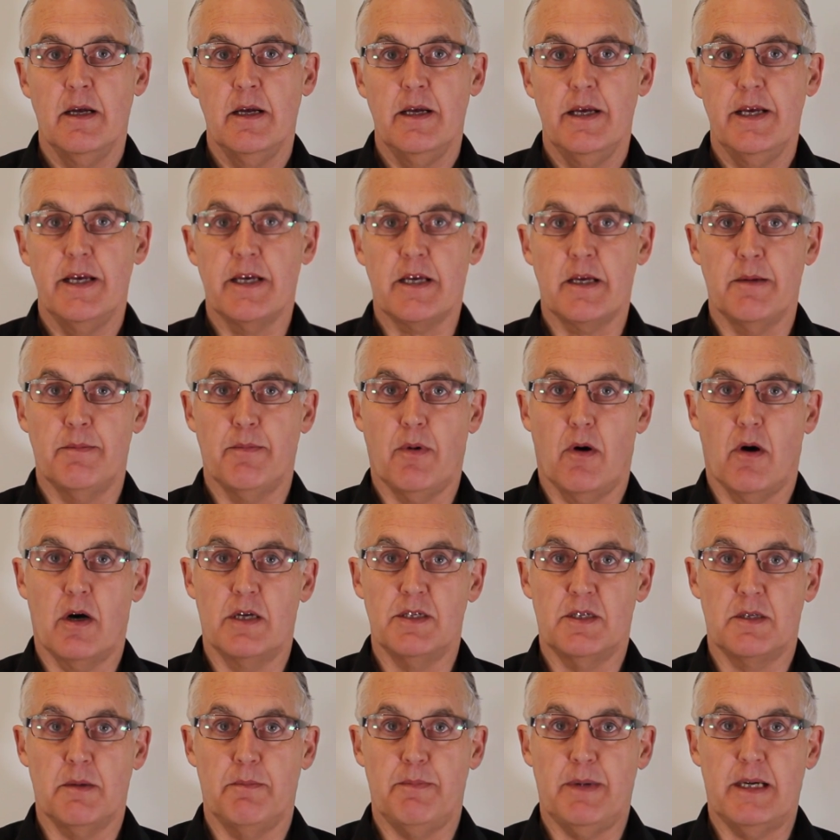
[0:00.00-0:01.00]
It
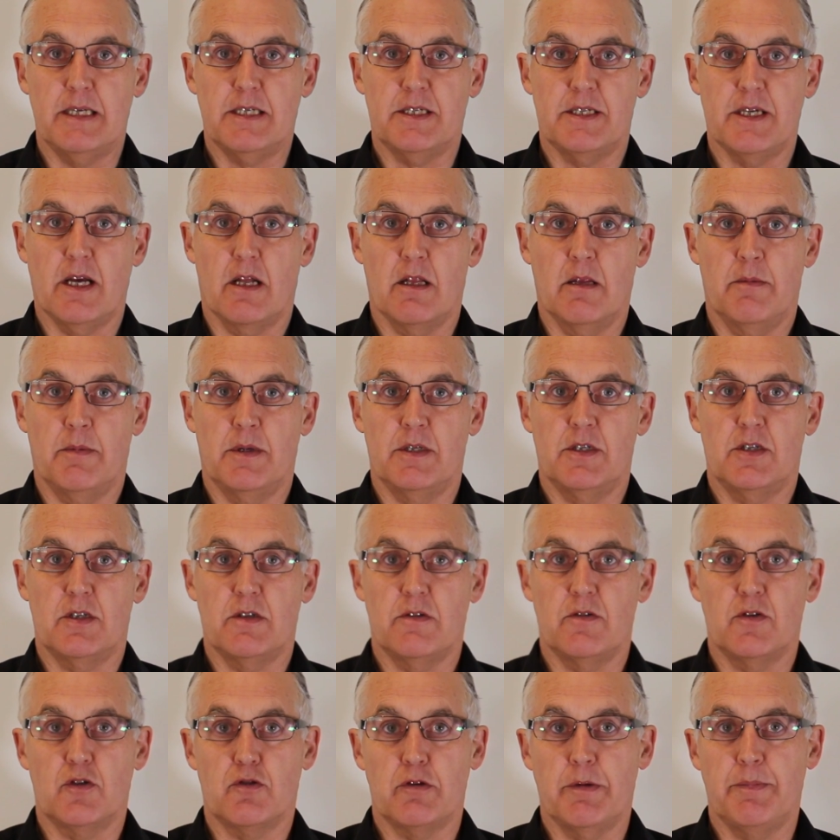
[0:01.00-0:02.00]
combines the best elements
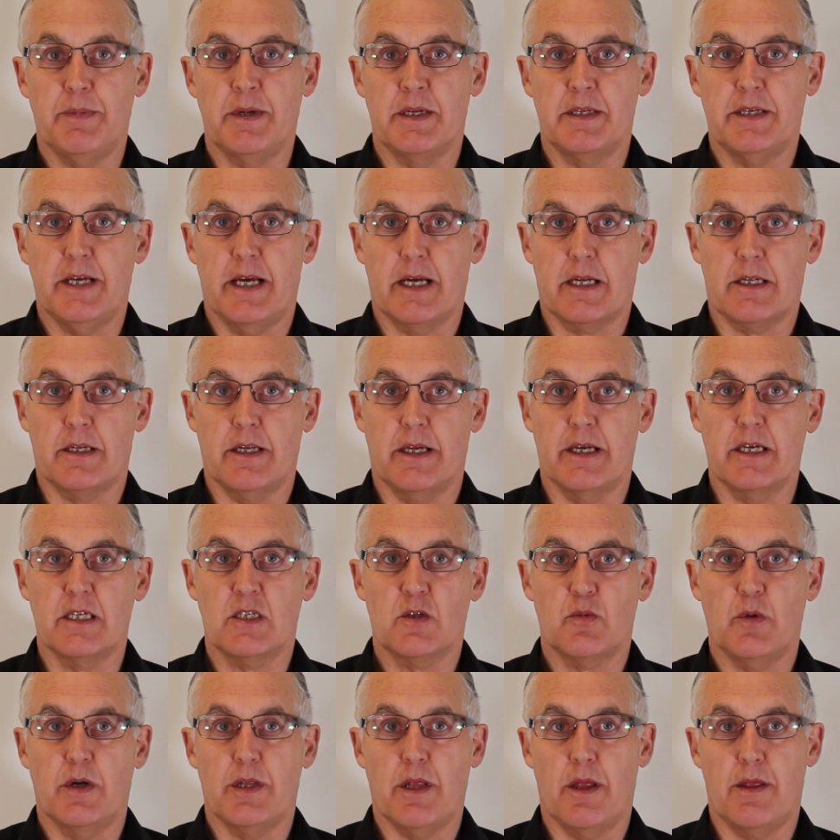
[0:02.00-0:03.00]
of stripping
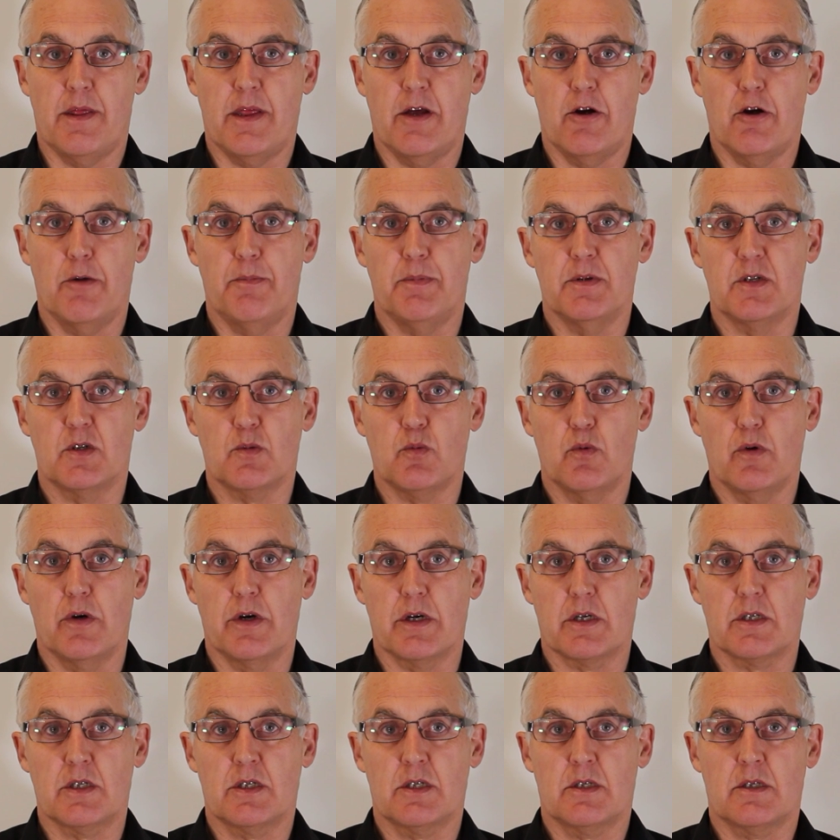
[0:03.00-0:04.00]
techniques where the therapist
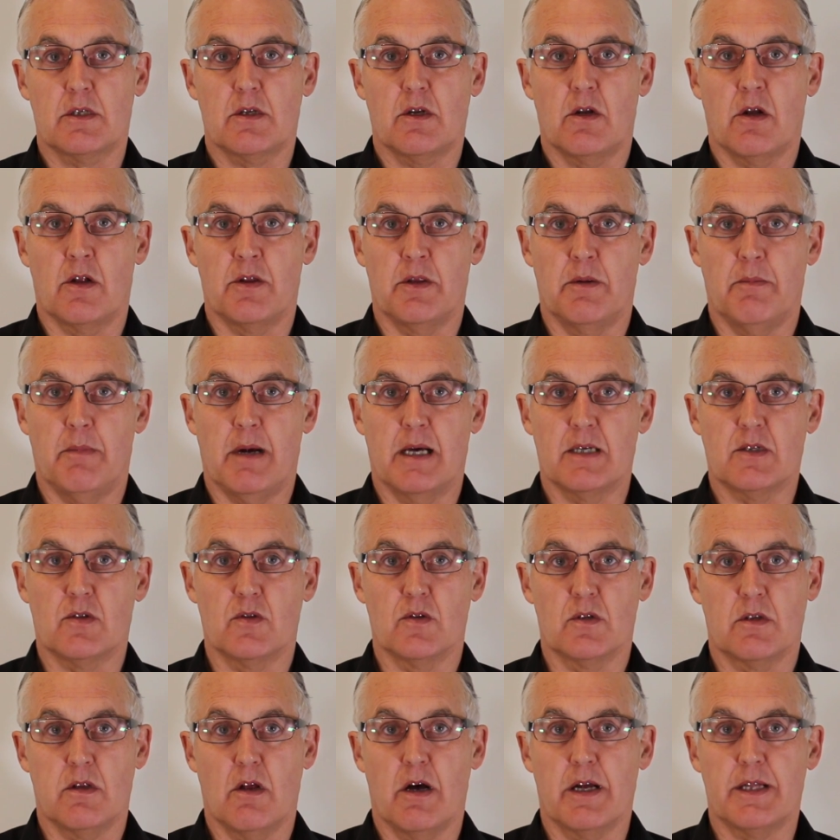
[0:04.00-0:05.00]
works on the
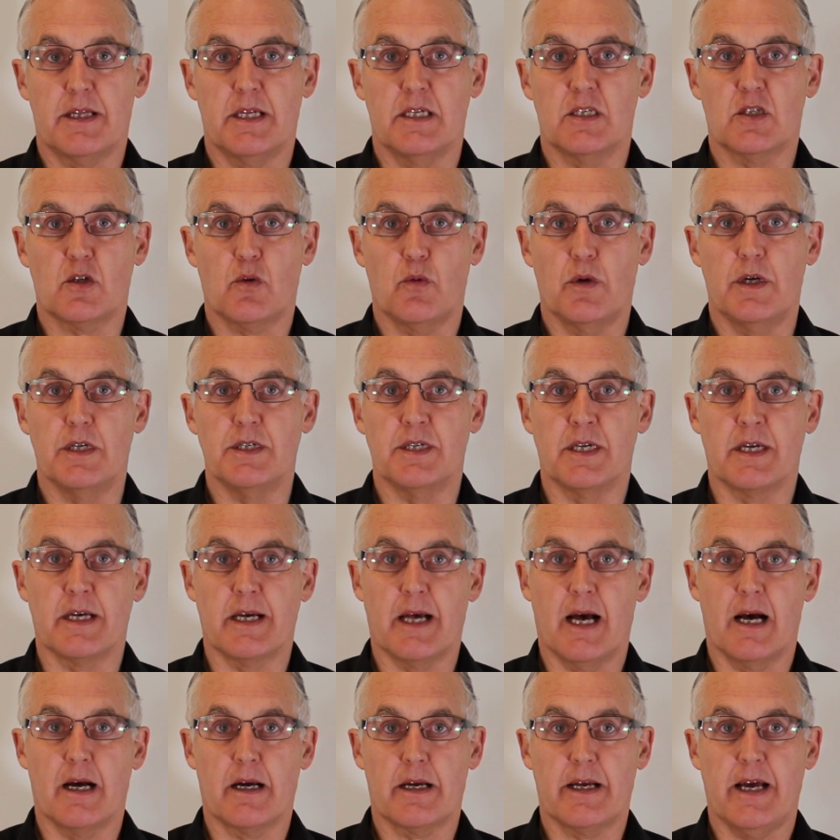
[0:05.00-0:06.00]
muscles like they're squeezing
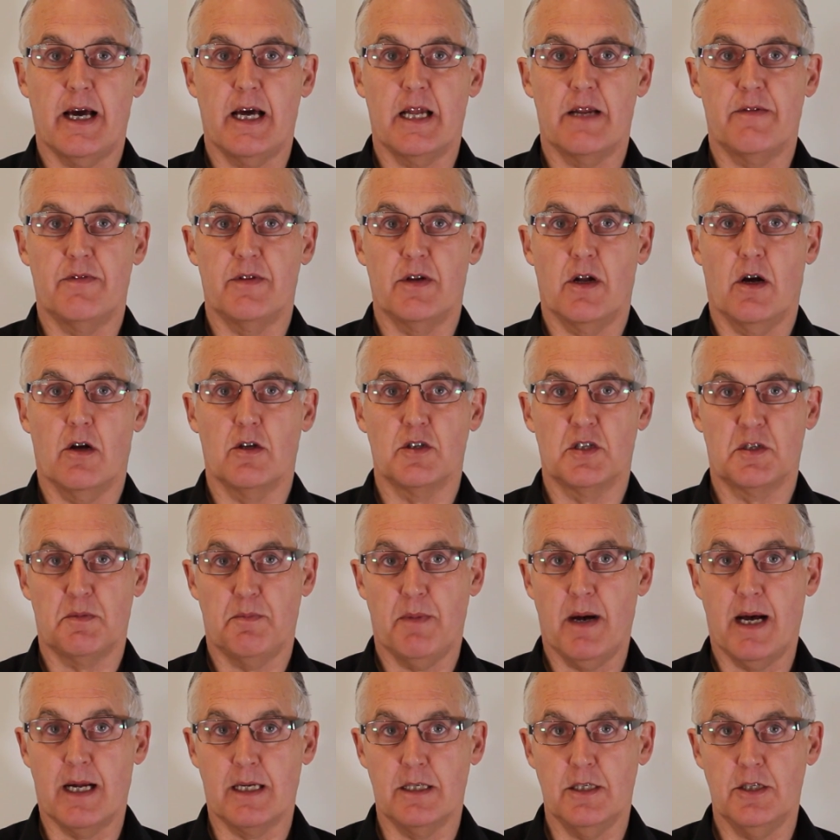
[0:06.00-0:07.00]
gunk out of an old
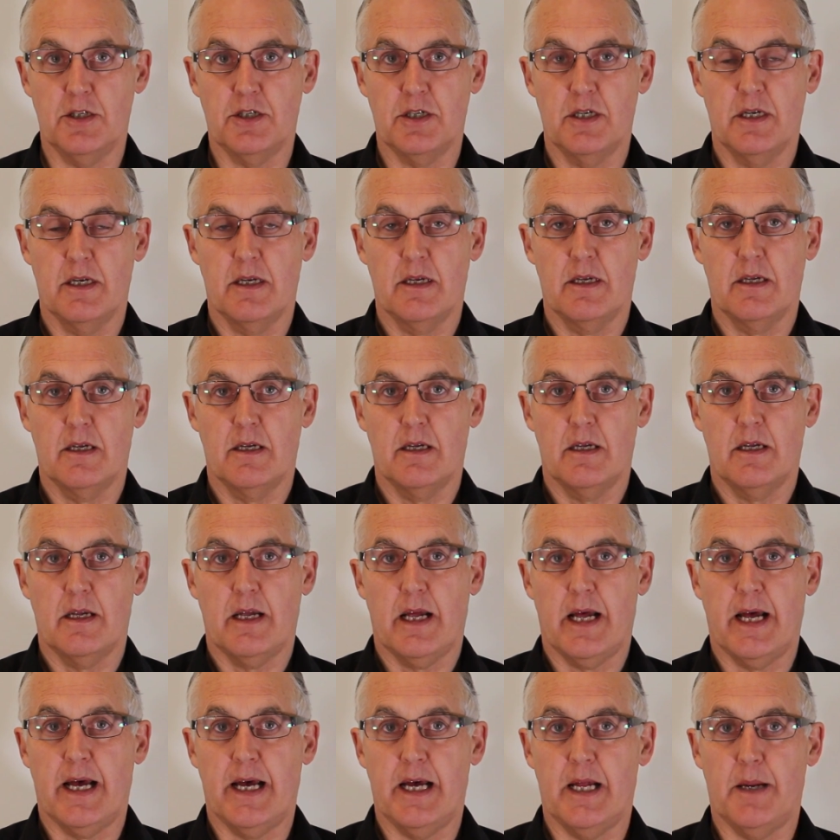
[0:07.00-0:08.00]
sponge,
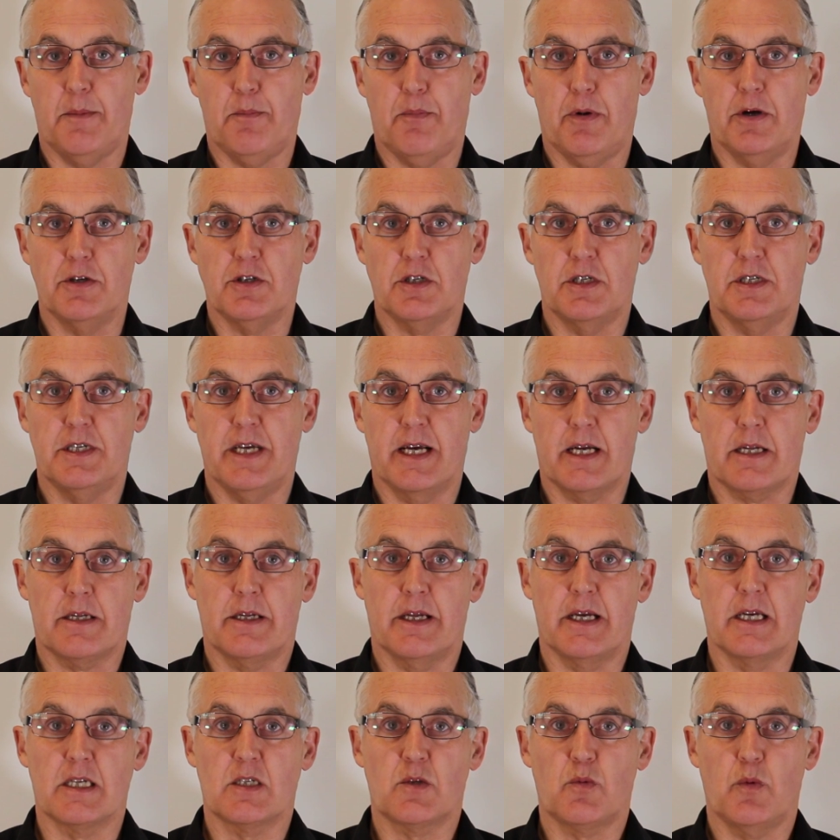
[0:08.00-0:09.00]
and pressure
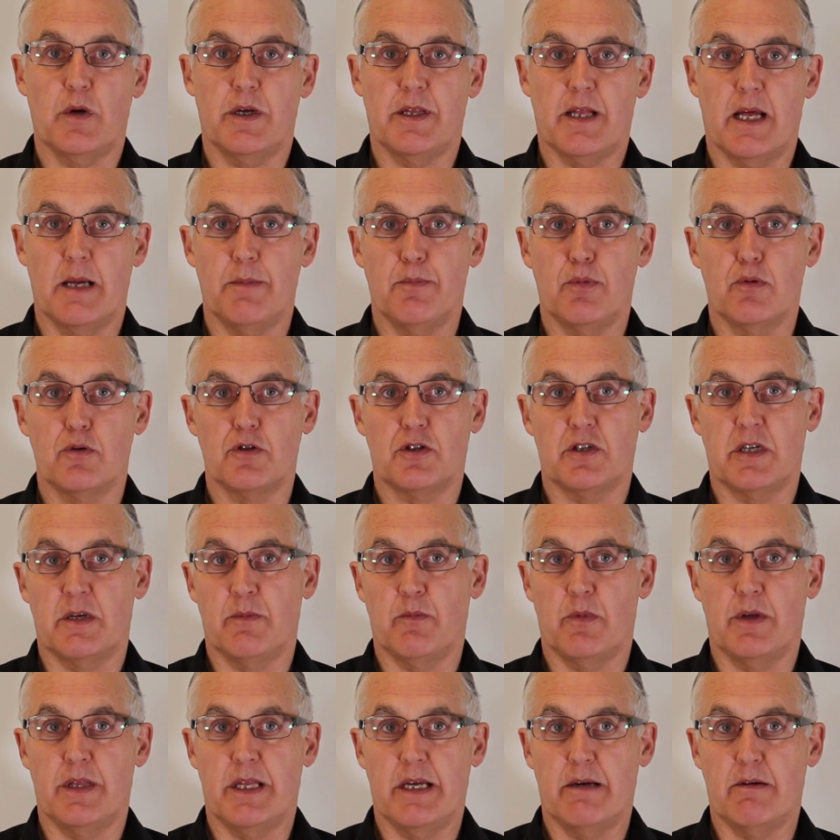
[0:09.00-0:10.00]
techniques where they push
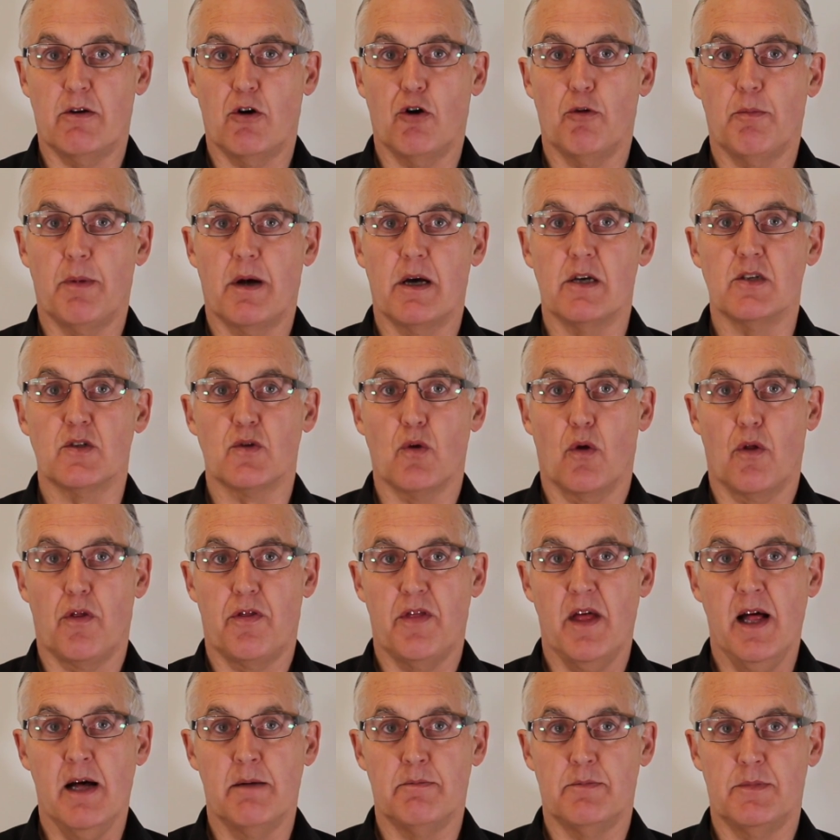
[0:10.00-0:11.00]
in with their elbows or
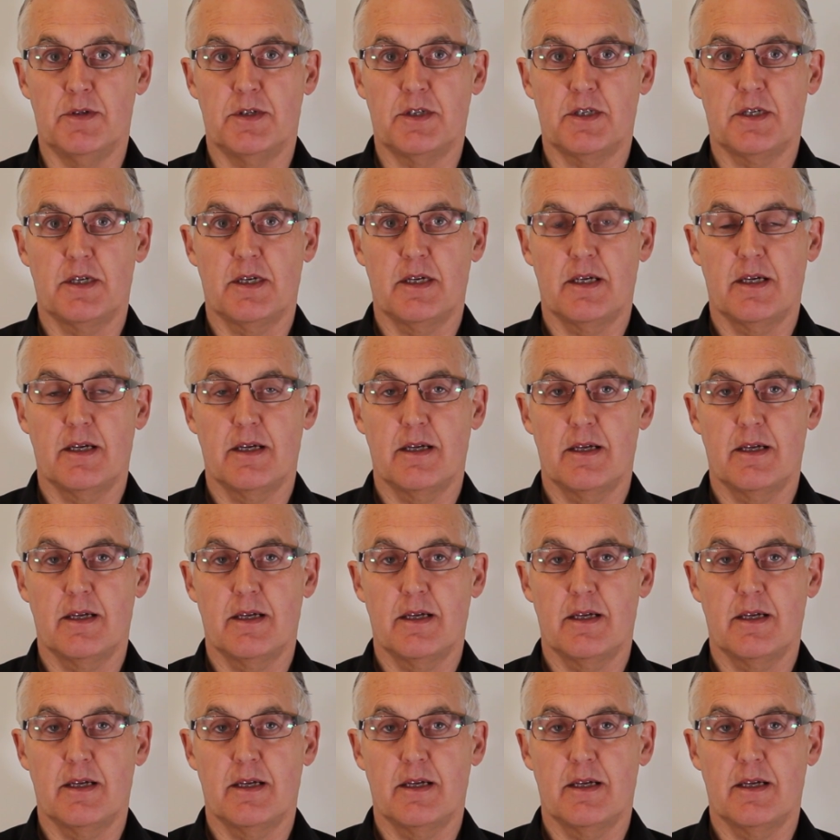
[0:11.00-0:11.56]
thumbs.